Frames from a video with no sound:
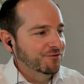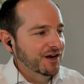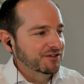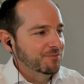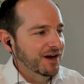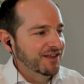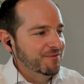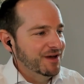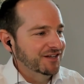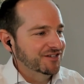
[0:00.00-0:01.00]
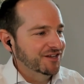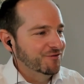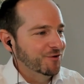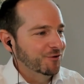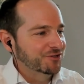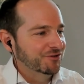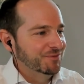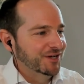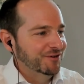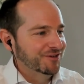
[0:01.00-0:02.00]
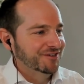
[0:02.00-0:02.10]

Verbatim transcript: can finally buy that mansion that you've always dreamed of.